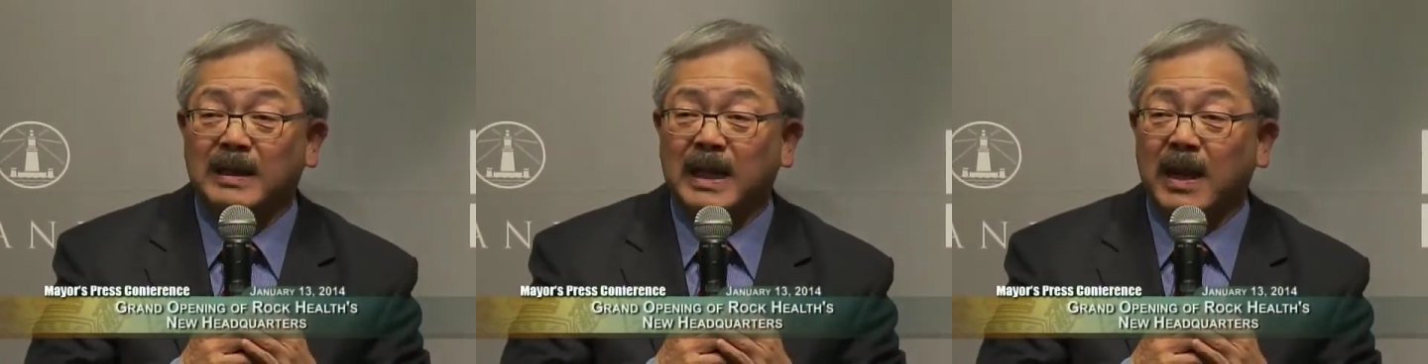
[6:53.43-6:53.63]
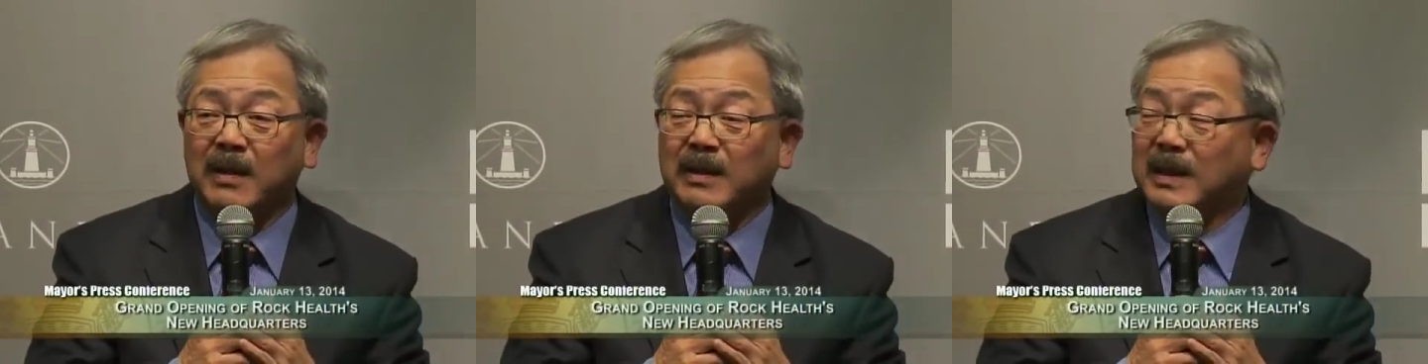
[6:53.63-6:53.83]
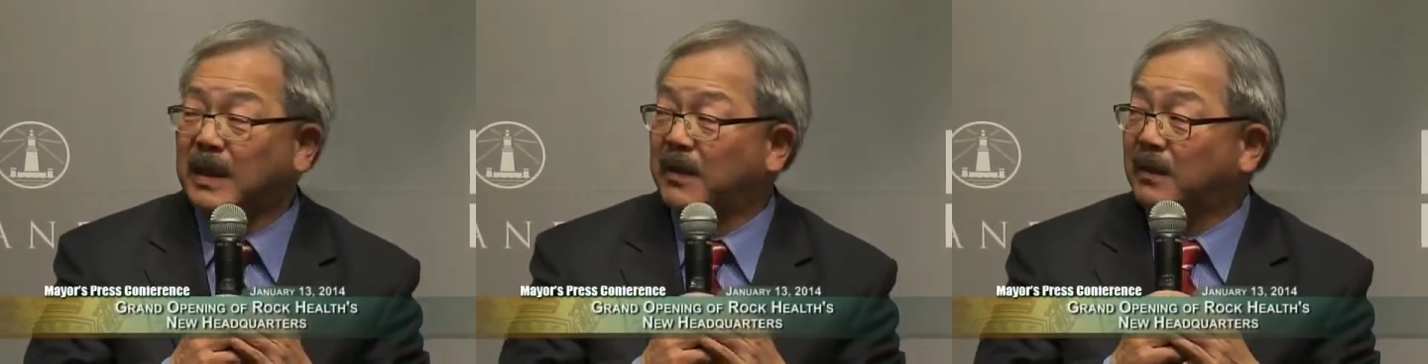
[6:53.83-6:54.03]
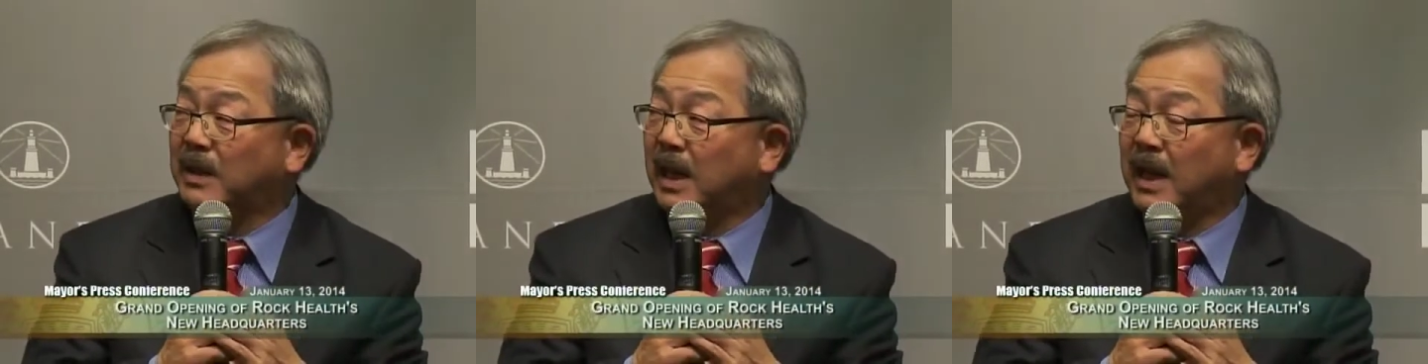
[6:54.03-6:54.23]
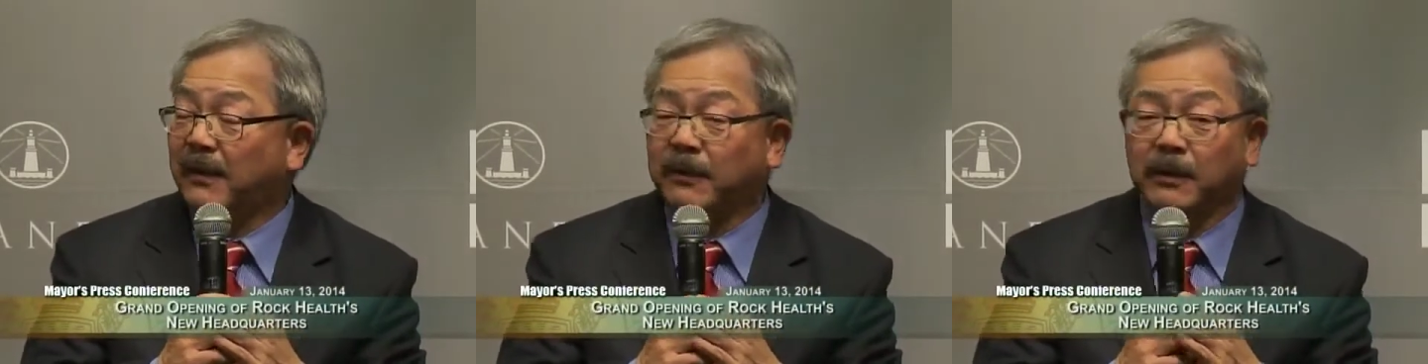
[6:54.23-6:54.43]
house the other
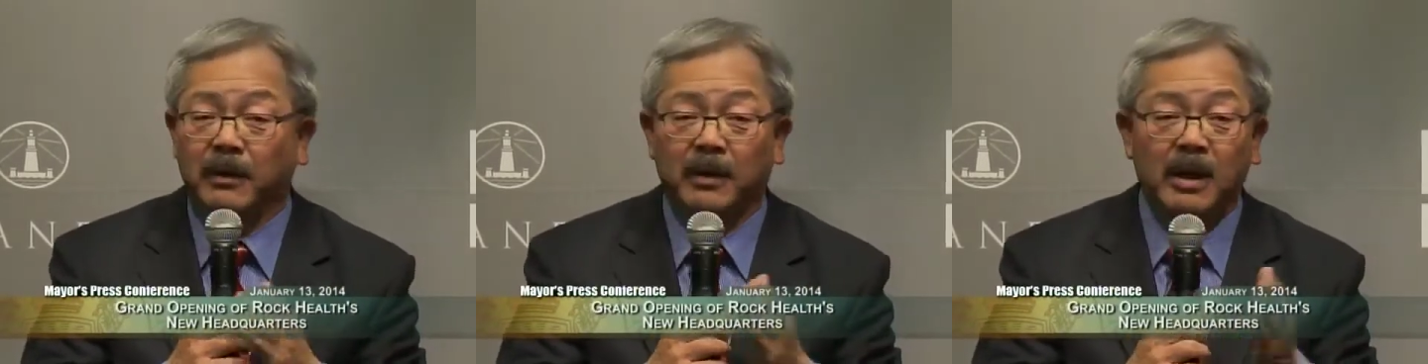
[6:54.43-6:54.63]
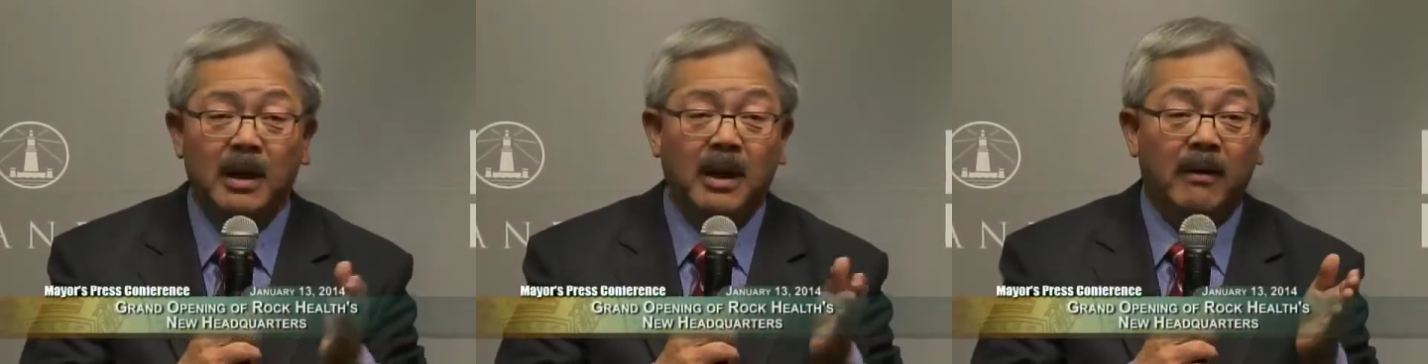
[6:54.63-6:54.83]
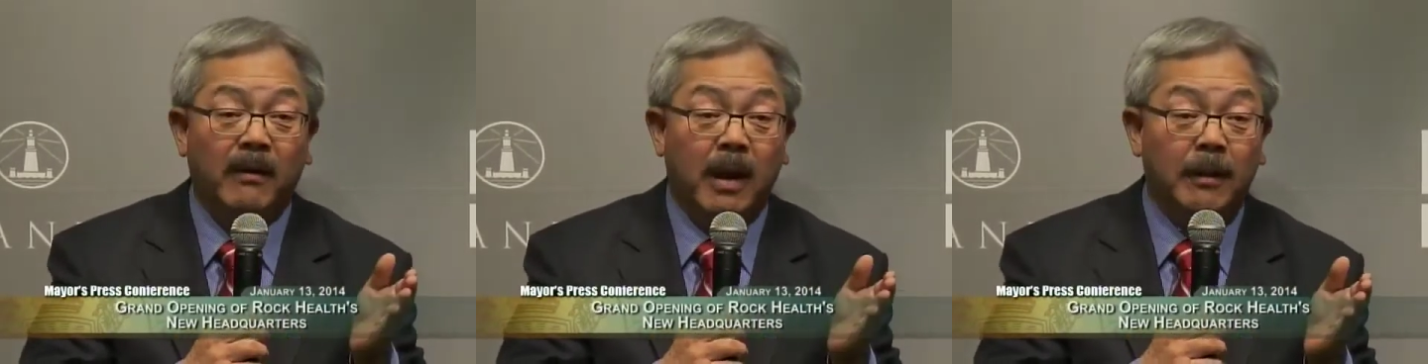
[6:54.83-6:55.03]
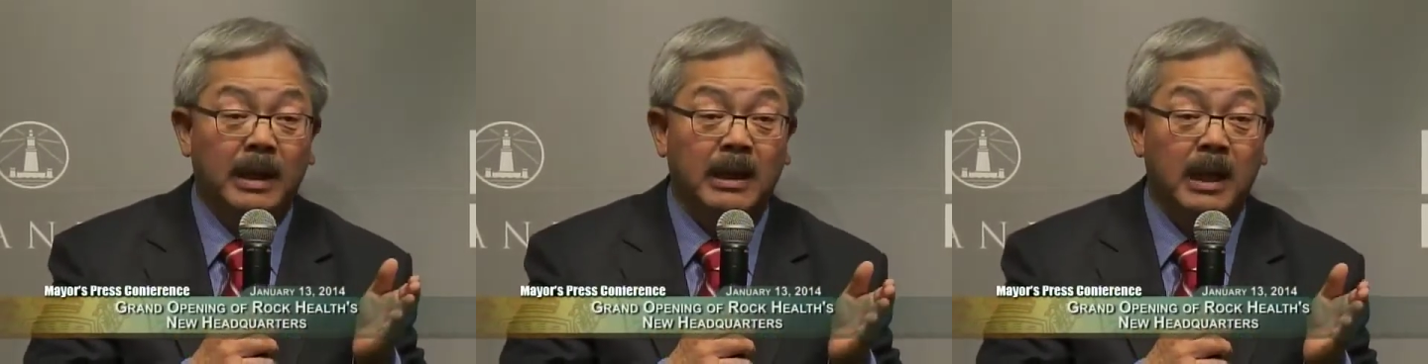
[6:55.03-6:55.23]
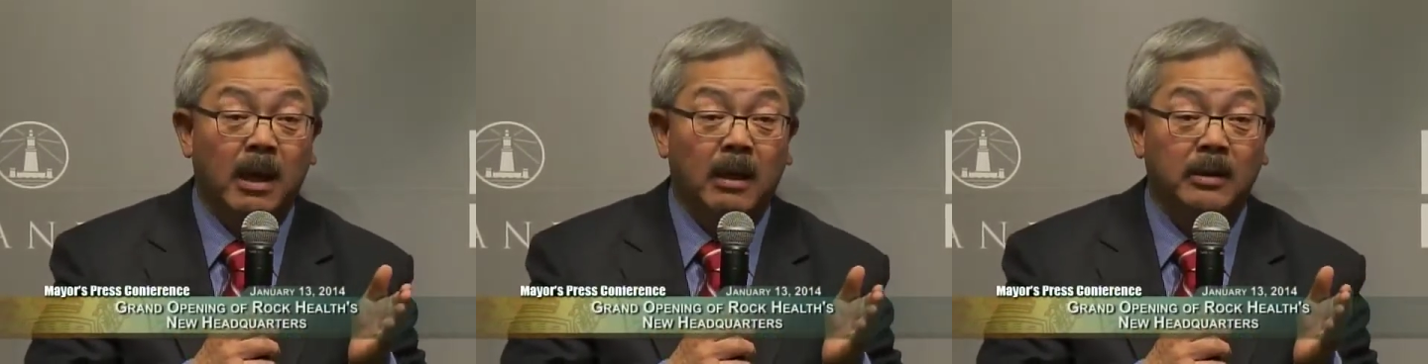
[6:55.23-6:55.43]
day for Family
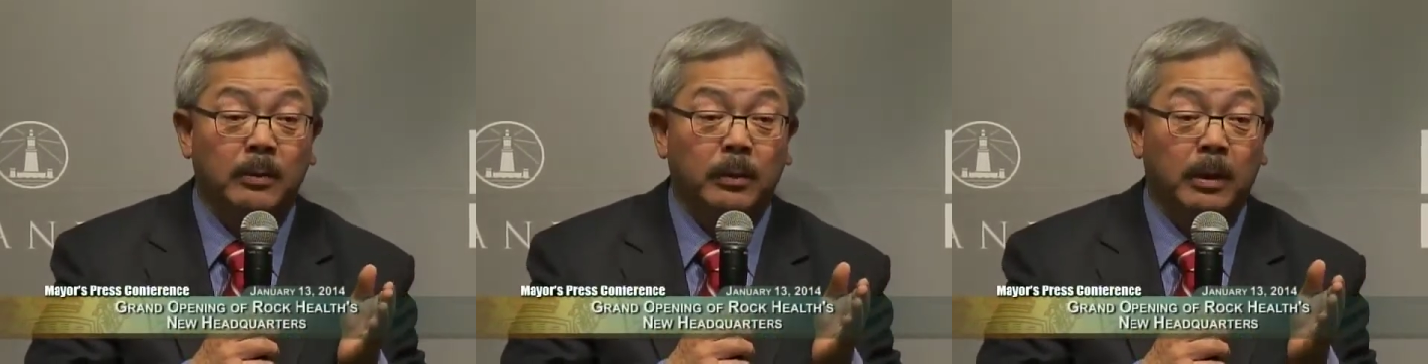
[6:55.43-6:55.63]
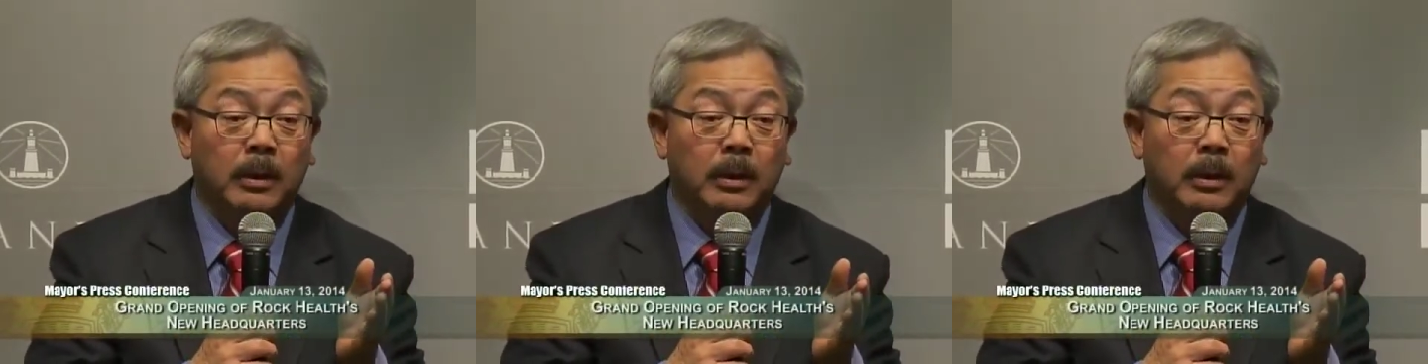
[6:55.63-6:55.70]
House.